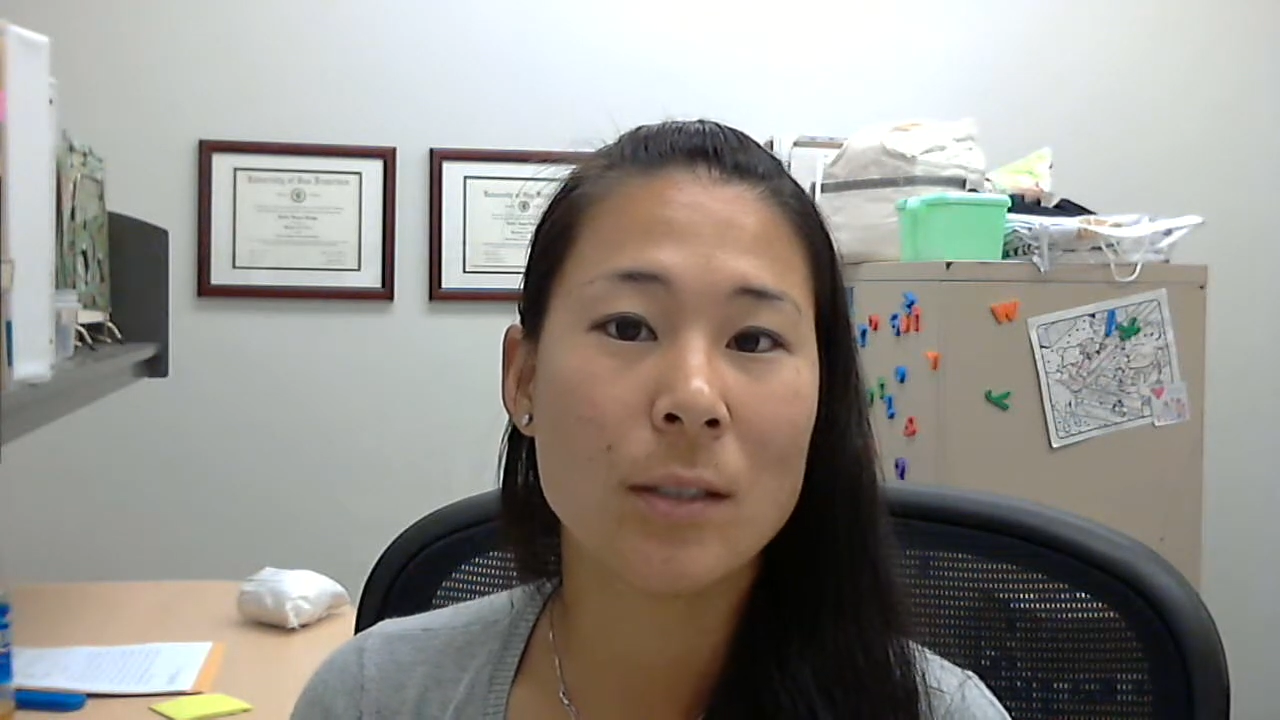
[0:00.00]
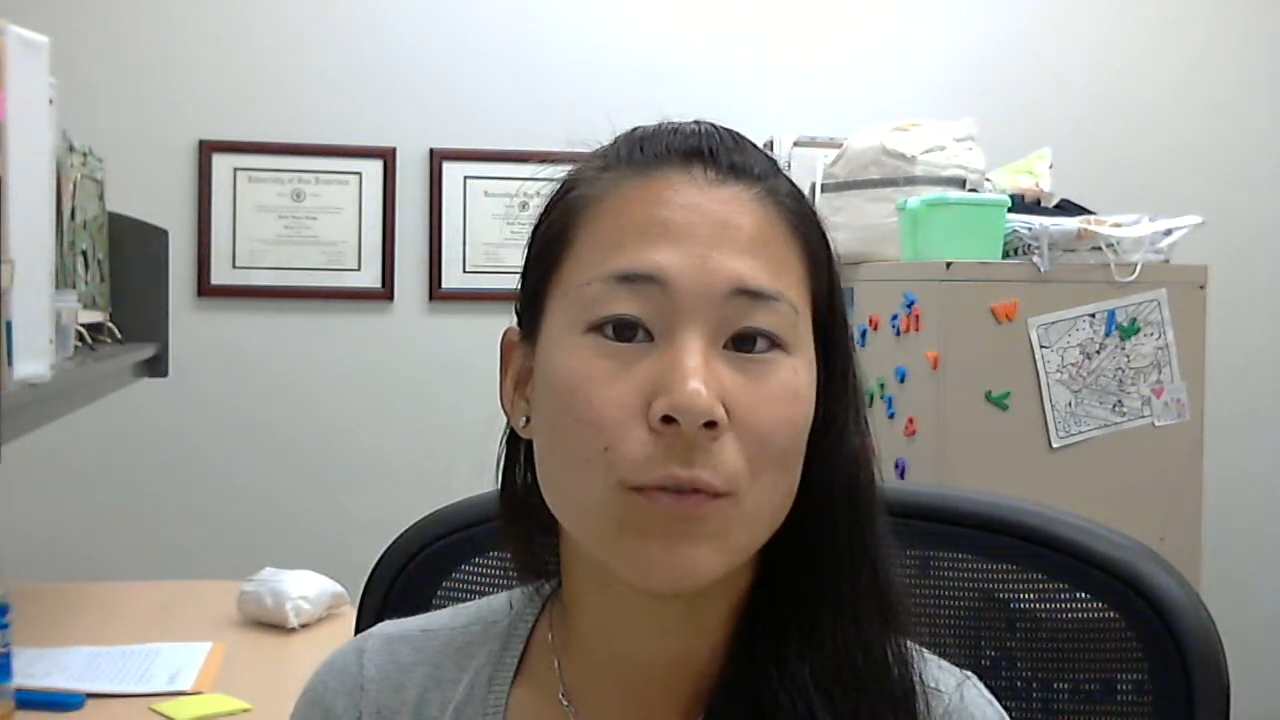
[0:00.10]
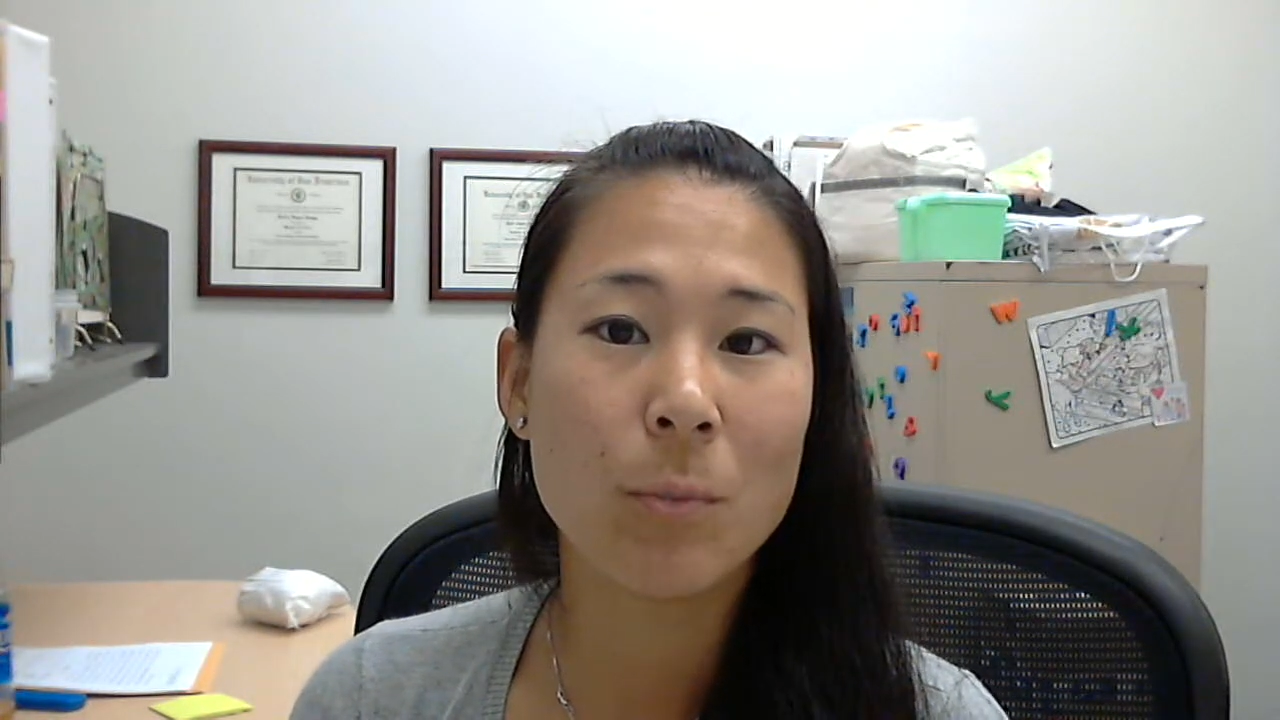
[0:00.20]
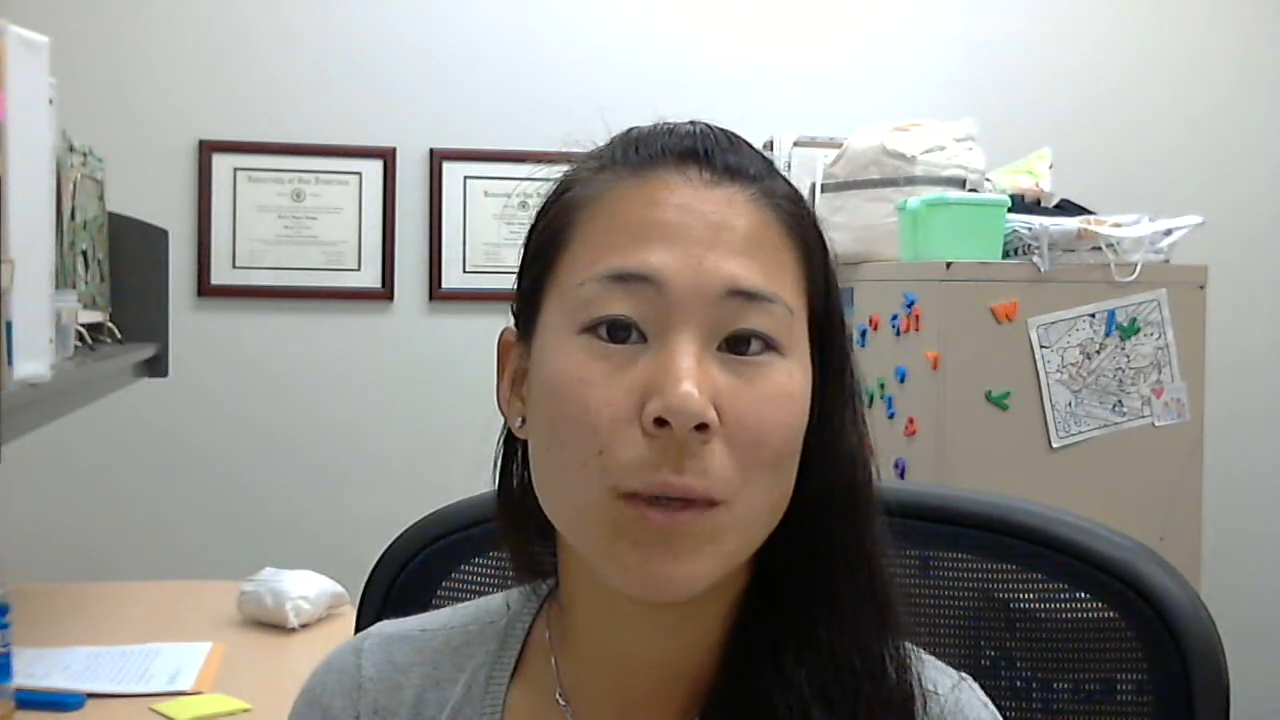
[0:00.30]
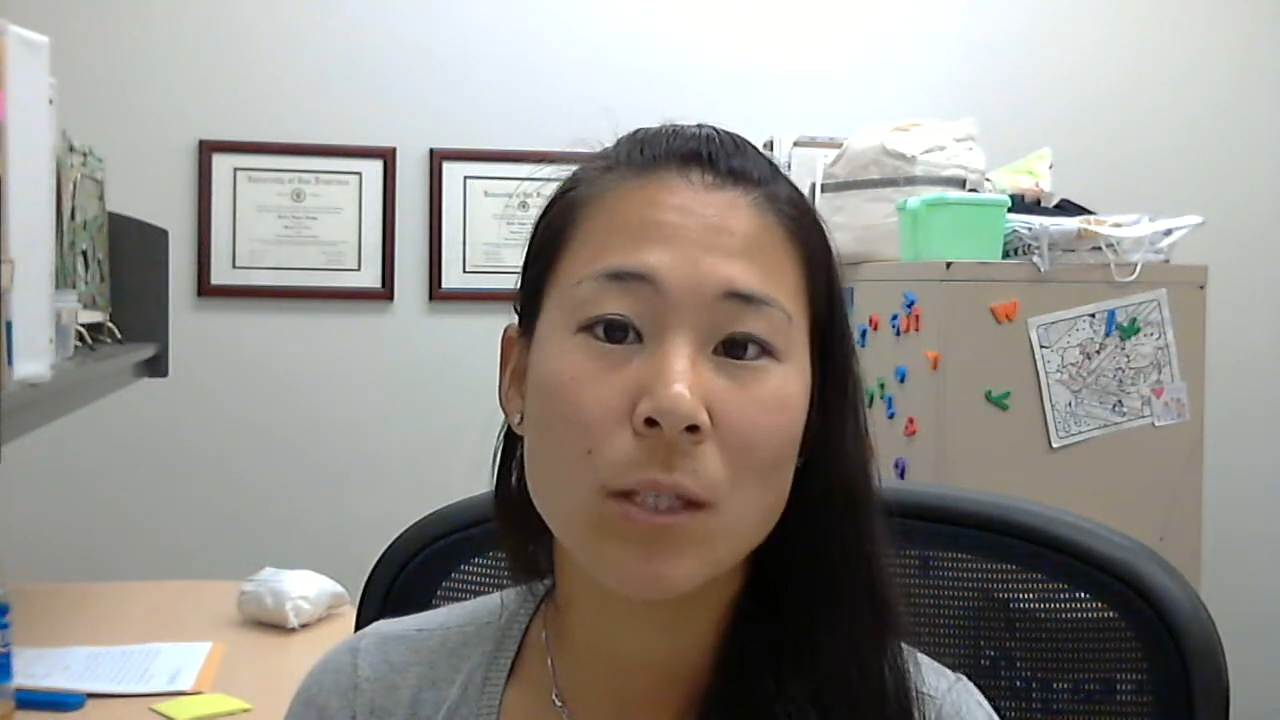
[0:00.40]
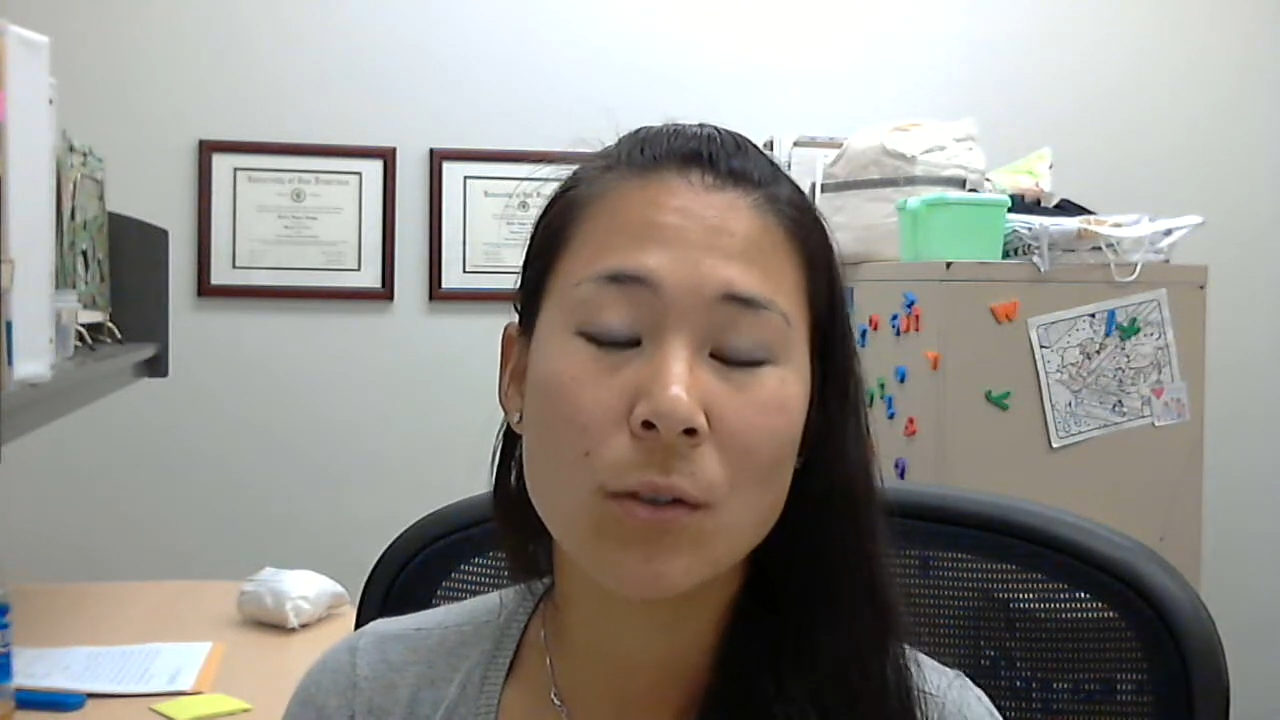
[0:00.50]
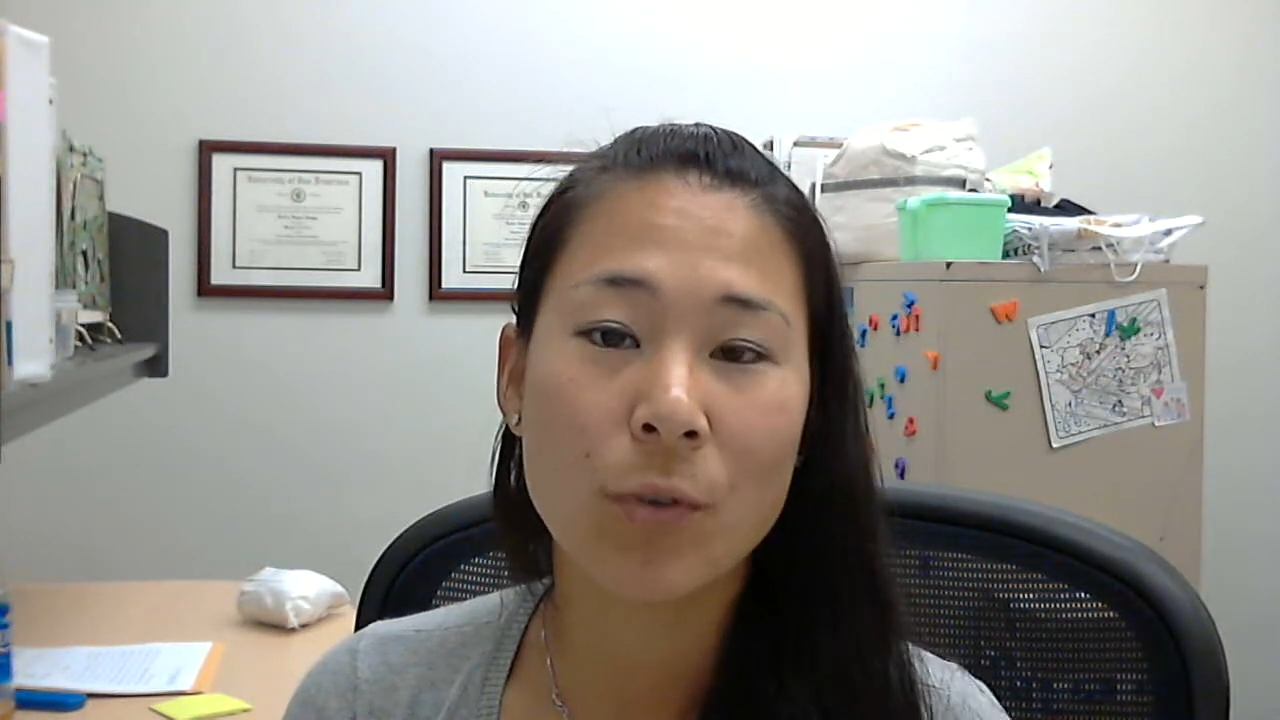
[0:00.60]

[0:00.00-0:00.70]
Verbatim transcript: information